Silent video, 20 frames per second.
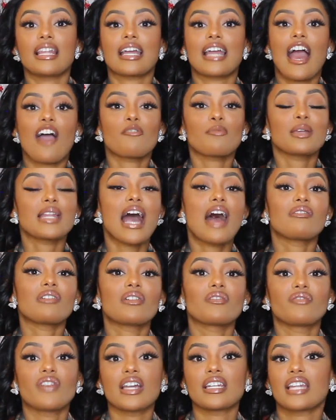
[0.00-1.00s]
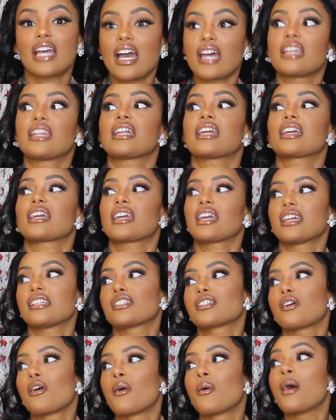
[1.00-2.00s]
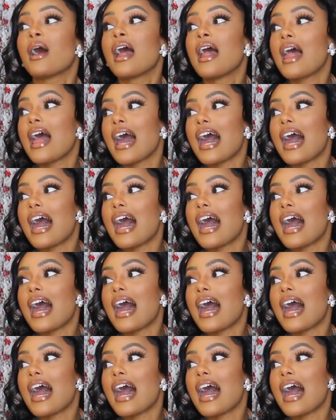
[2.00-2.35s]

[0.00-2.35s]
Like I've been having fun editing and so